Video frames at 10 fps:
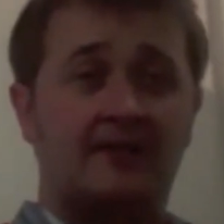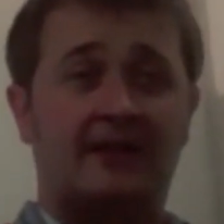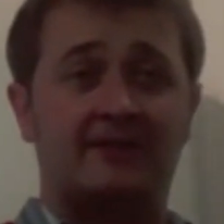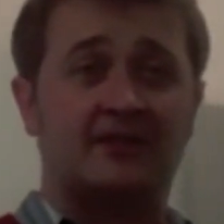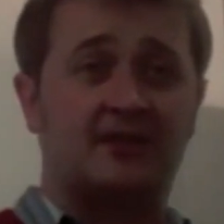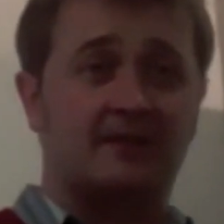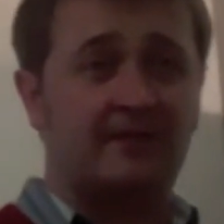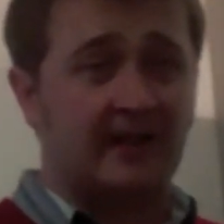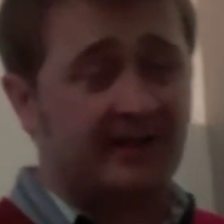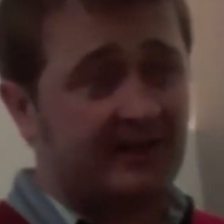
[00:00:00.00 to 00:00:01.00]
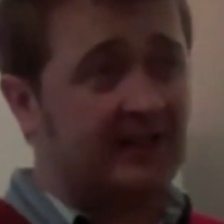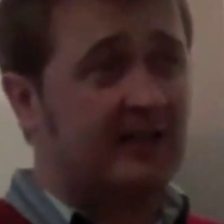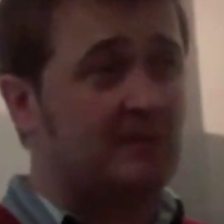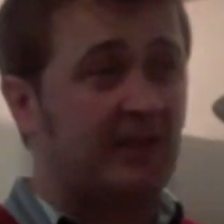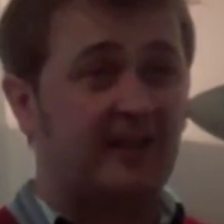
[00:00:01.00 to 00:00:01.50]
of having to find a CD
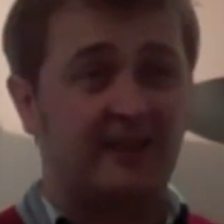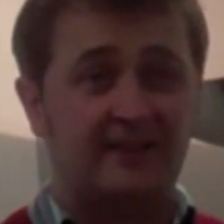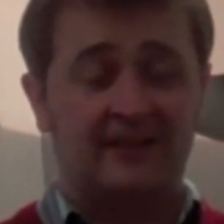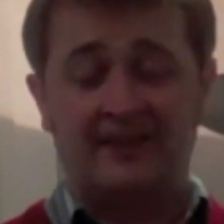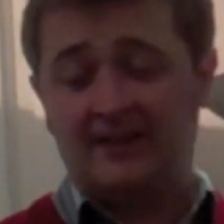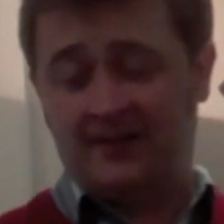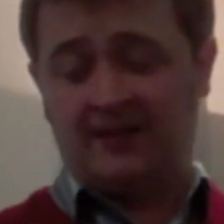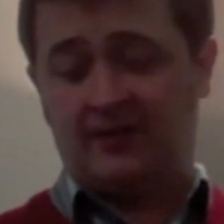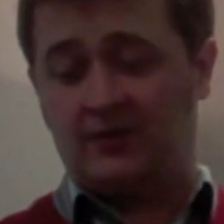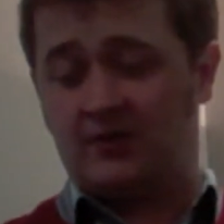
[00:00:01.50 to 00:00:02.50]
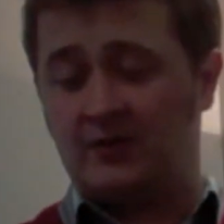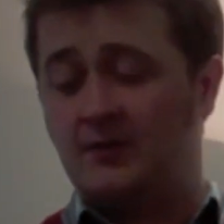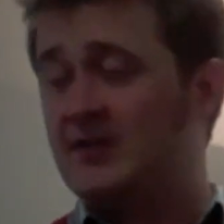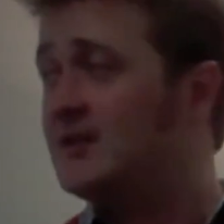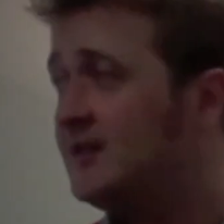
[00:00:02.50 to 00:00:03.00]
player, you just
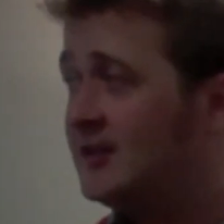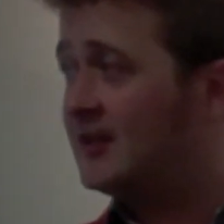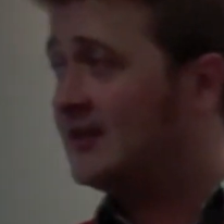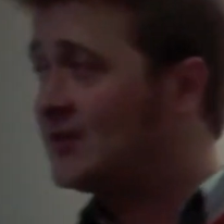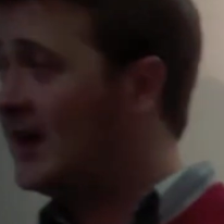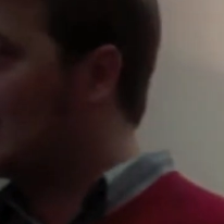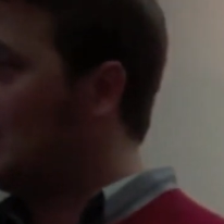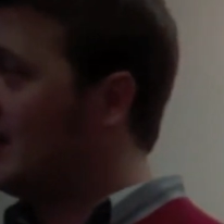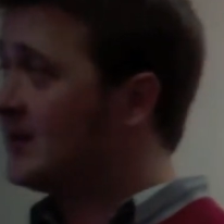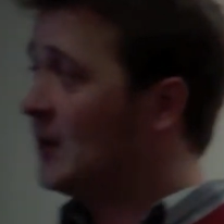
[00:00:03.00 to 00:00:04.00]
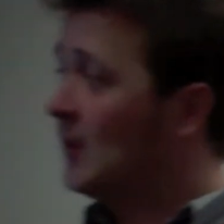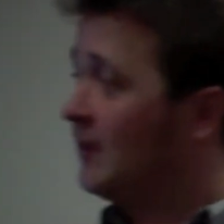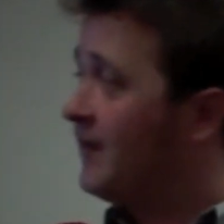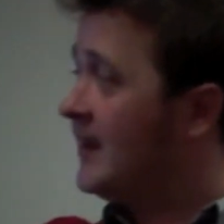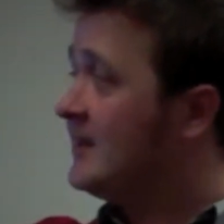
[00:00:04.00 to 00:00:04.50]
use this and you can interact with it. So all
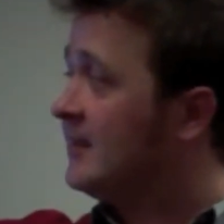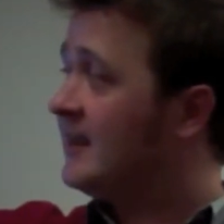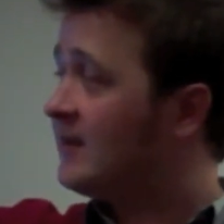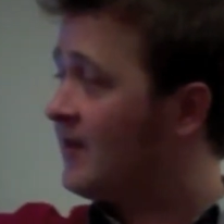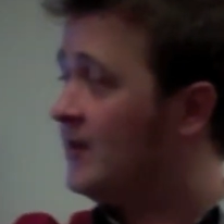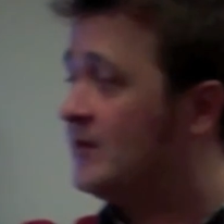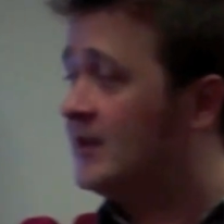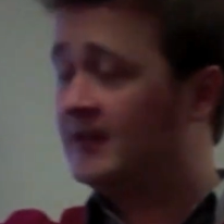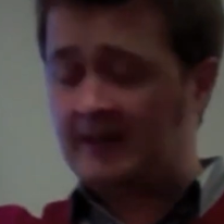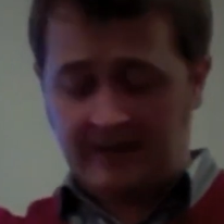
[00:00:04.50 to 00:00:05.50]
of these link through to